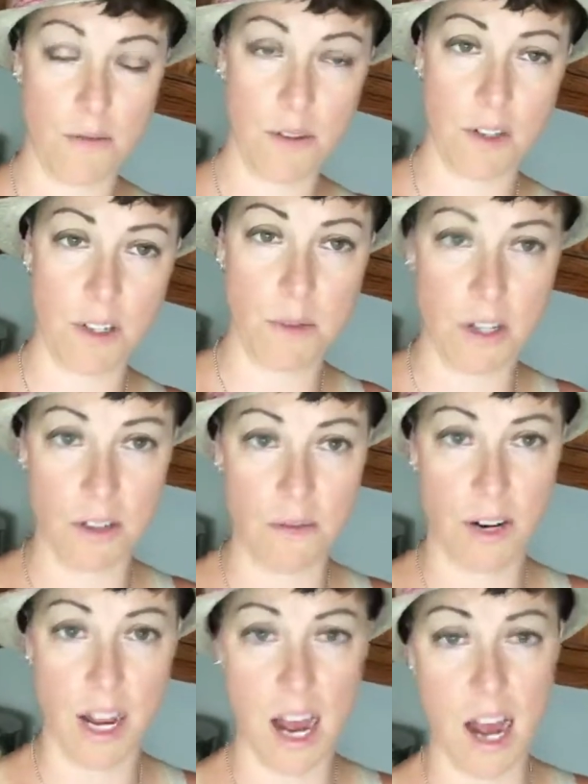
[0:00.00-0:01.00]
food, especially
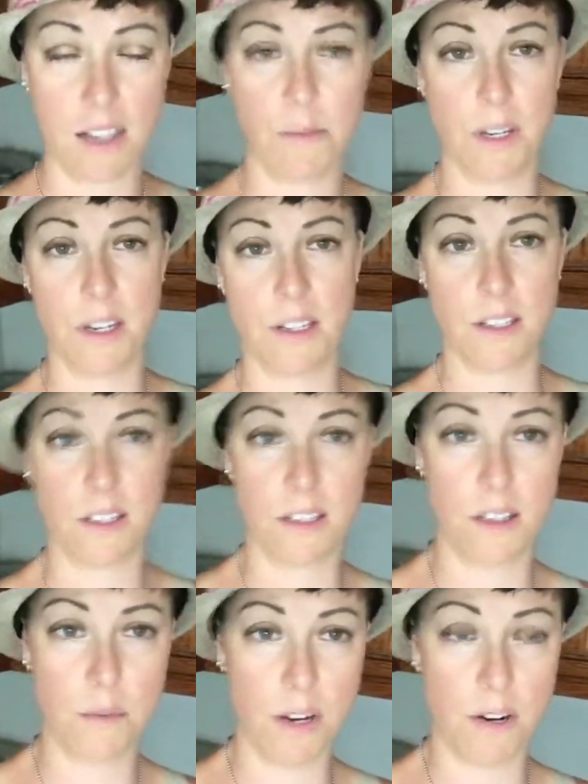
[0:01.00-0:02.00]
for cats, because
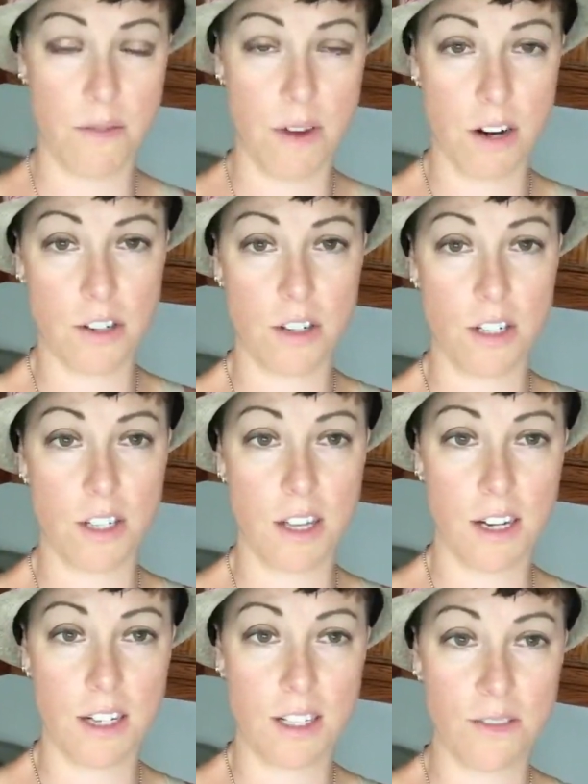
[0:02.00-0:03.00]
the manufacturers
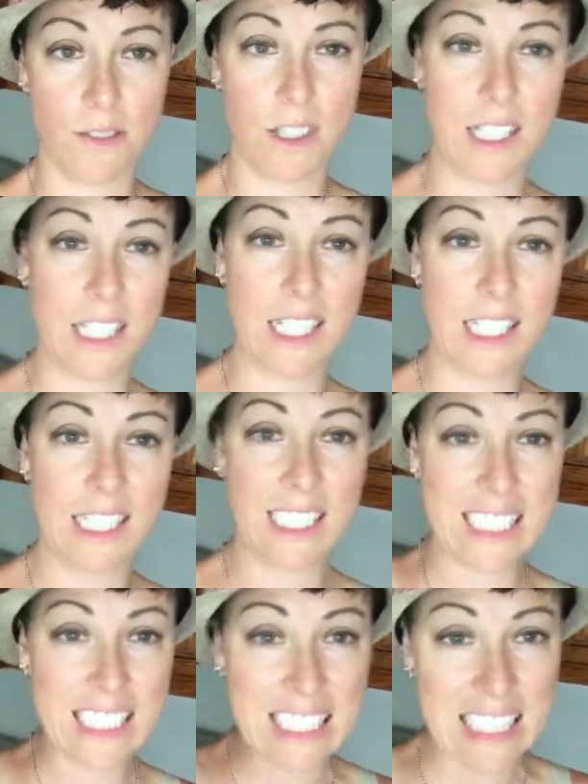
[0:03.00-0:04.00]
like to really
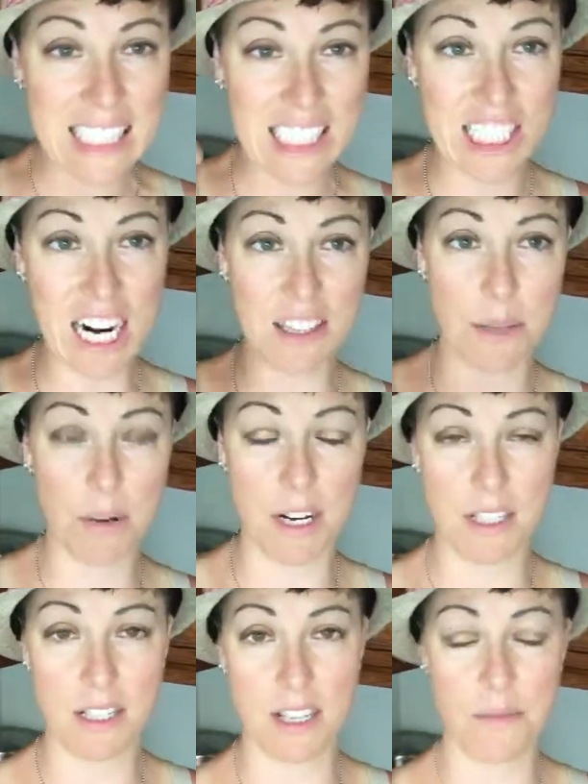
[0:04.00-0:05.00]
jack the
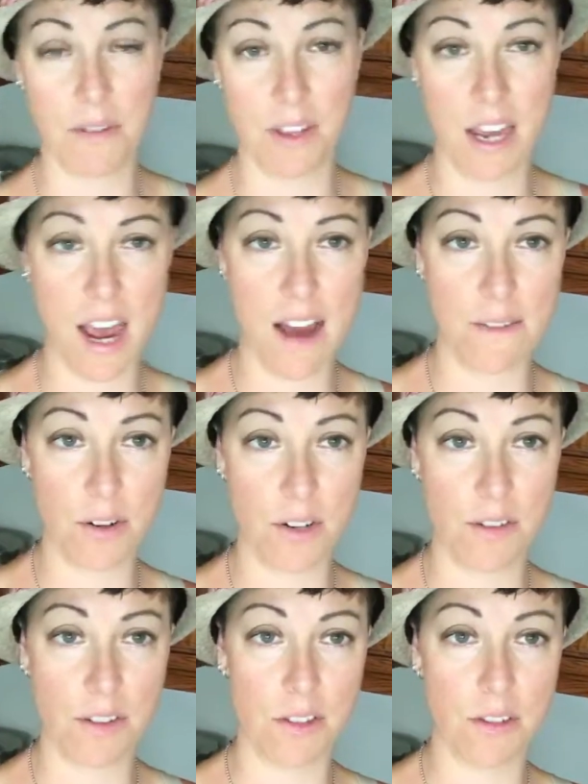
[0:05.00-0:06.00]
prices up for the cat food,
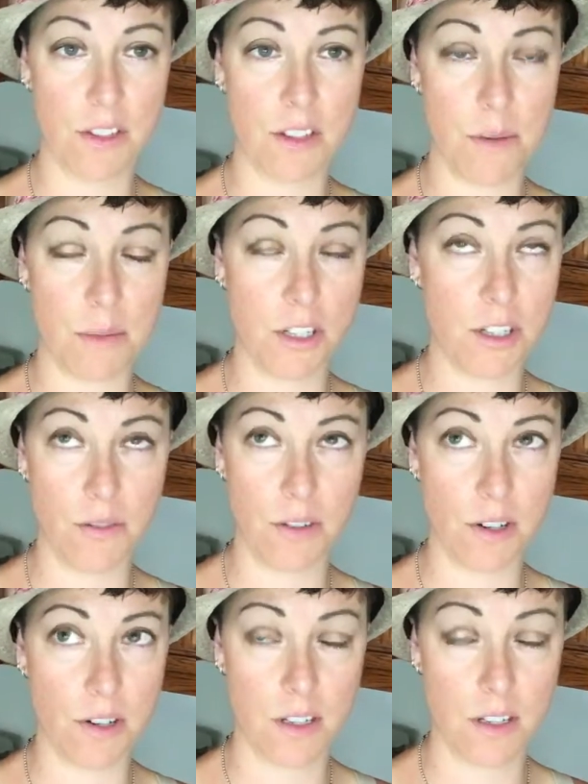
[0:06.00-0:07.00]
even though it's not much
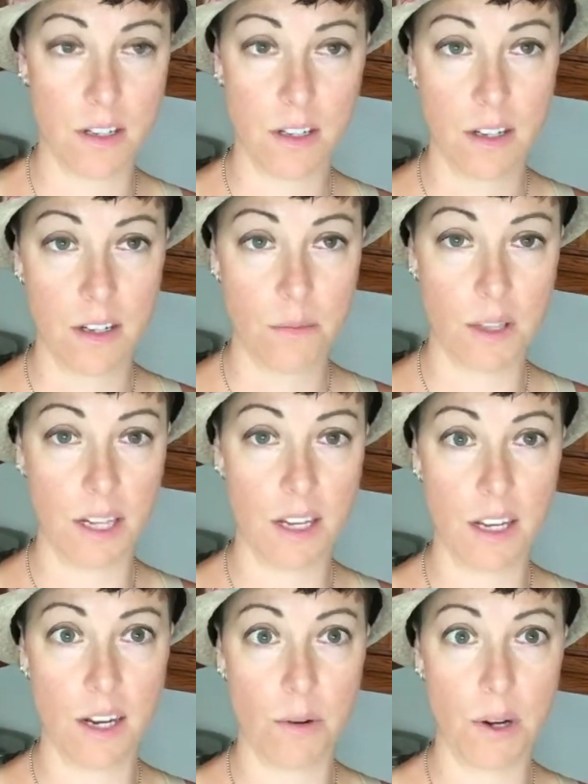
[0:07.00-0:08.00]
different, but they
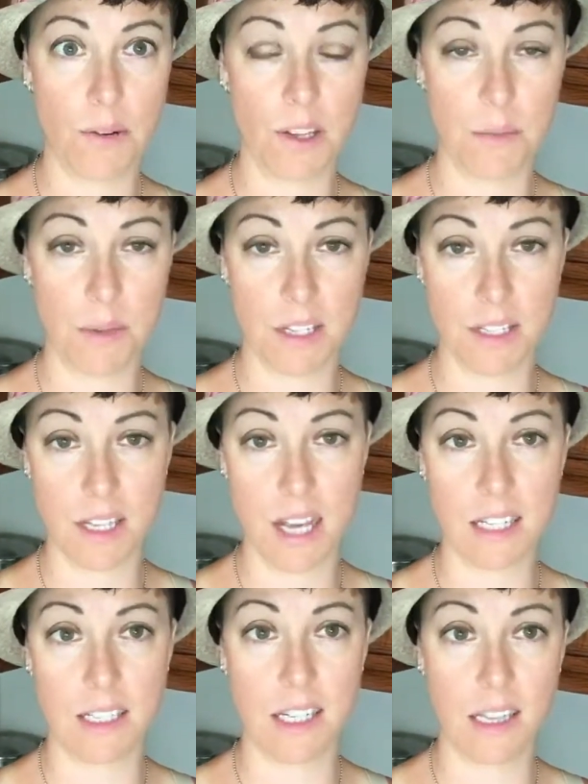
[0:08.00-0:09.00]
can get away with it because
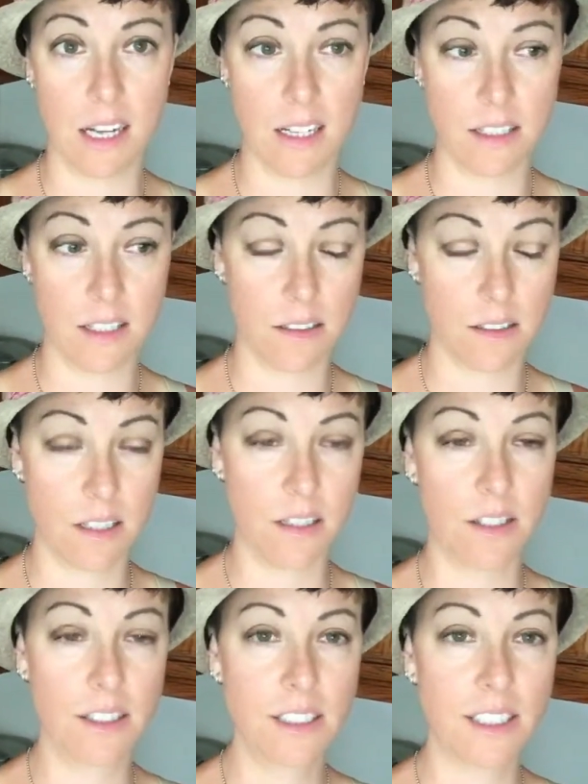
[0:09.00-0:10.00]
cats eat less.
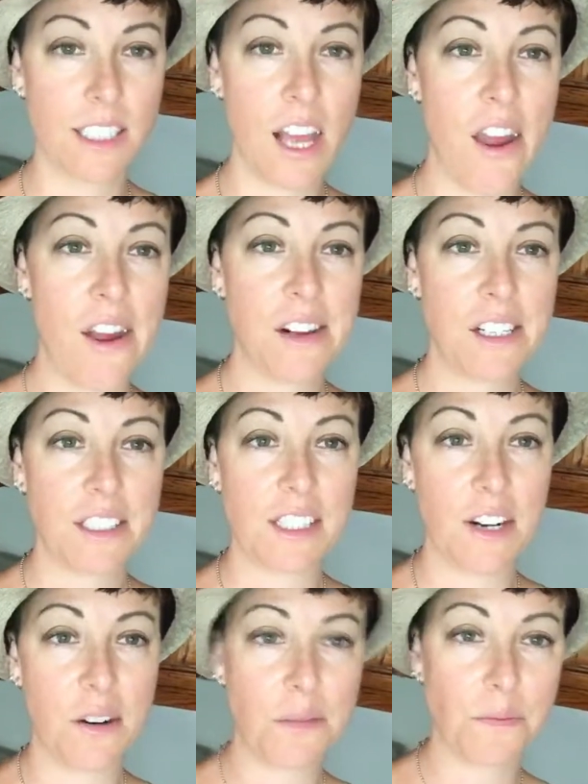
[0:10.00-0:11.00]

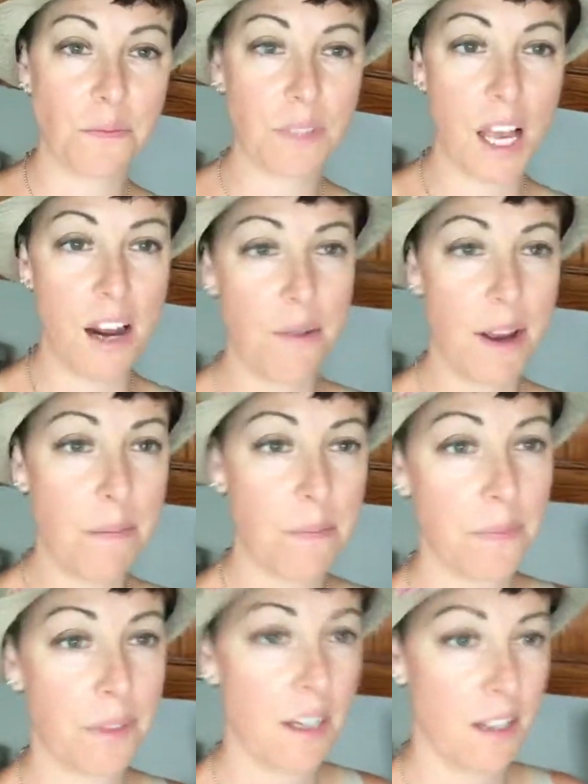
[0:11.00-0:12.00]
So anyway,
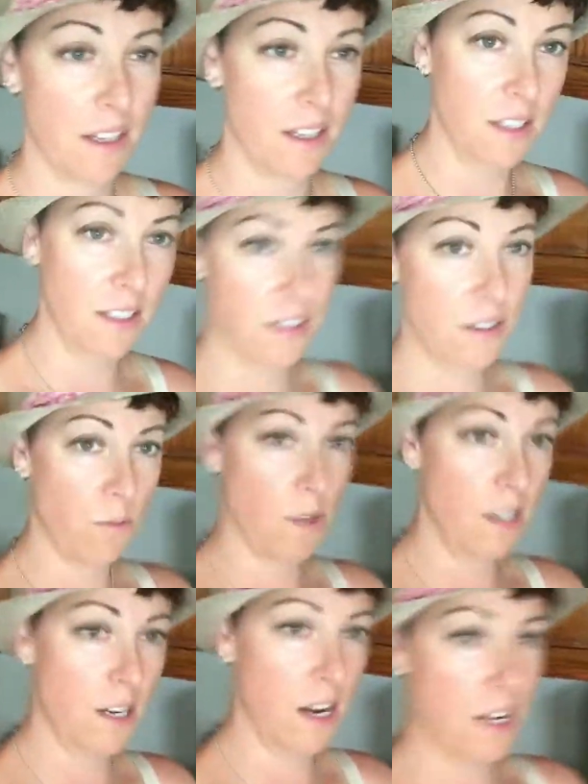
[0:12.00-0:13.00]
this is
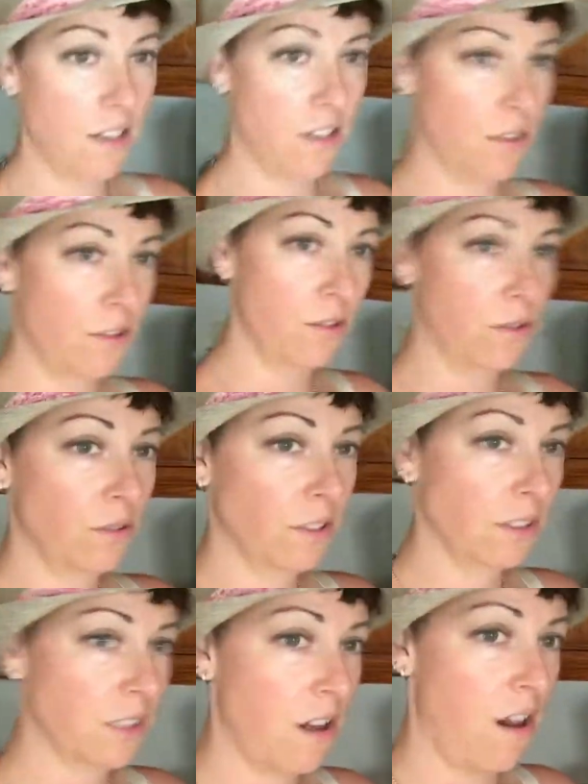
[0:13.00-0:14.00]
what I do.
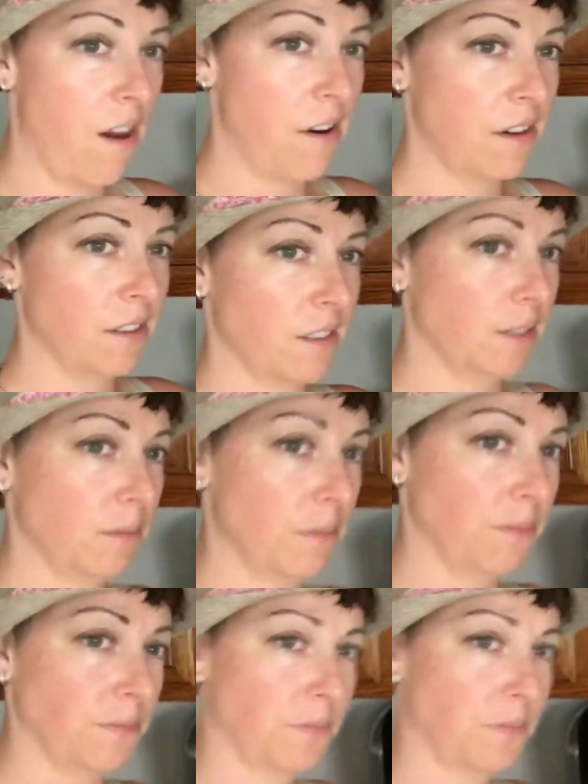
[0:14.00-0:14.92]
Sorry,